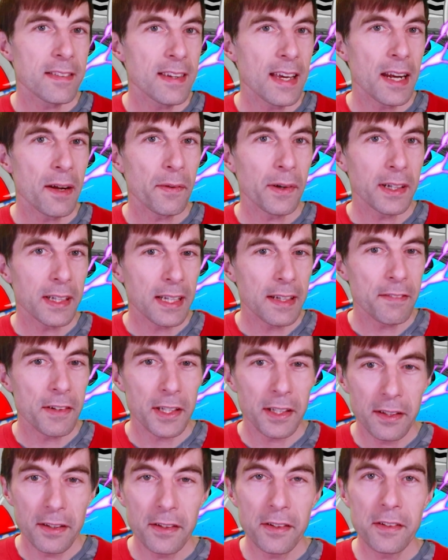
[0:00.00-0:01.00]
I wanted to give a
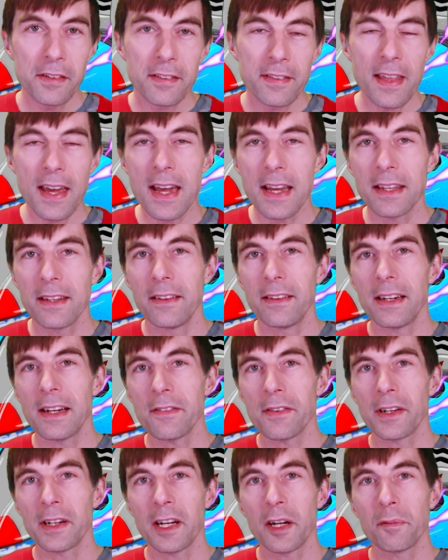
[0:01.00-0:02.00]
huge thank you to
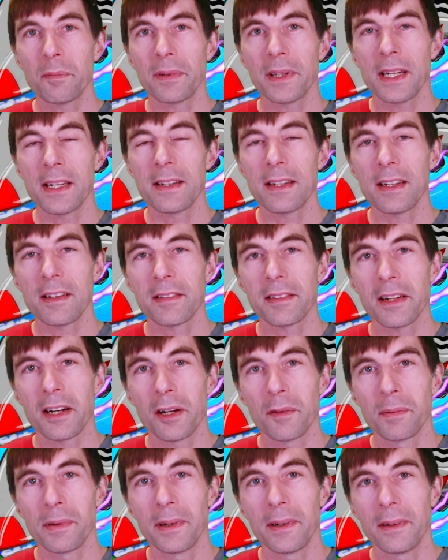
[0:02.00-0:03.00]
everyone who helped playtest
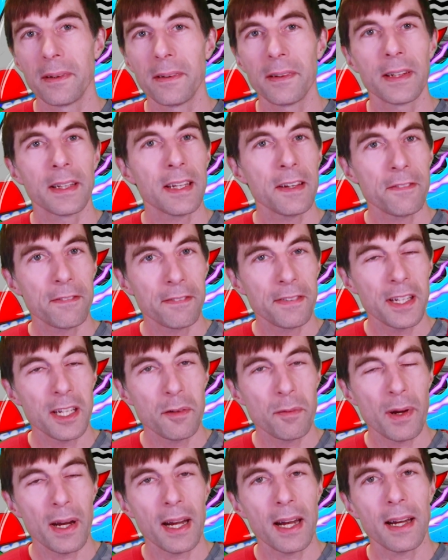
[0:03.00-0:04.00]
Carpoon and give
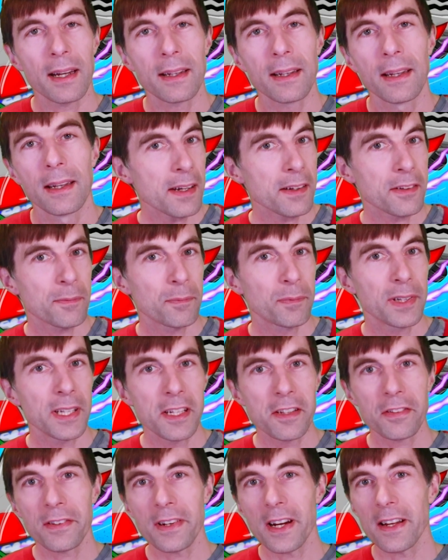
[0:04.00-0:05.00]
feedback.
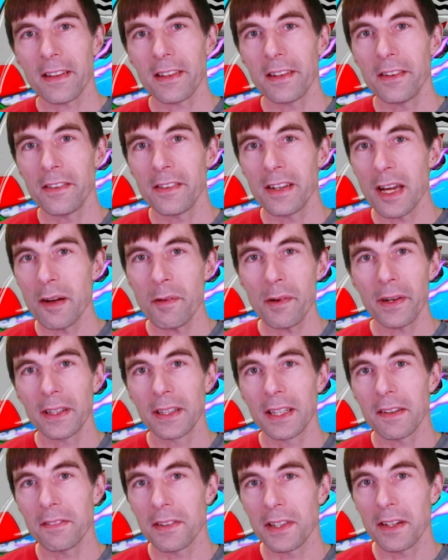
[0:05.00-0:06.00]
Please try out the new demo. I'd
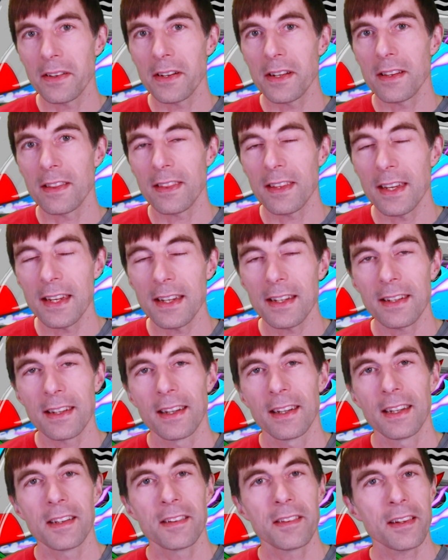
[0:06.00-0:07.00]
love to hear what you think.
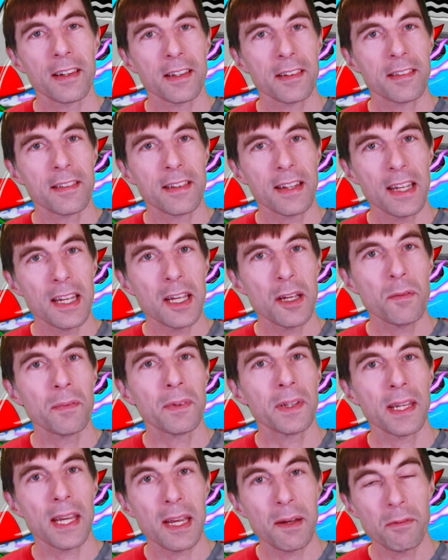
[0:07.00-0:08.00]
It's on Steam,
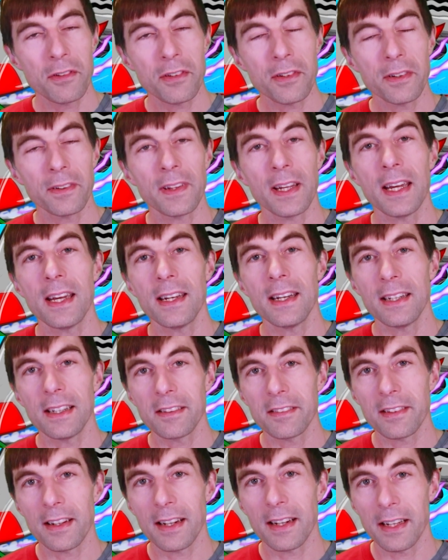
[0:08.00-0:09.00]
GameJolt, and
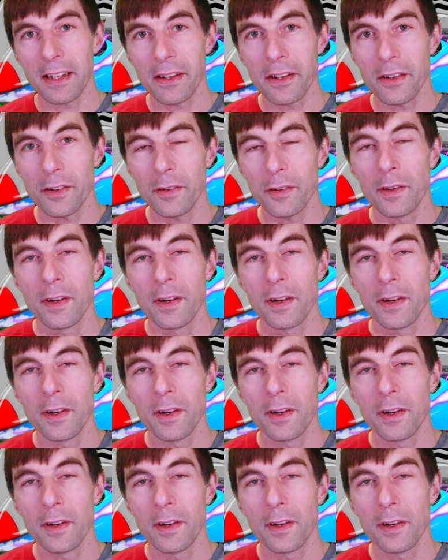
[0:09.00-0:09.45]
itch.io.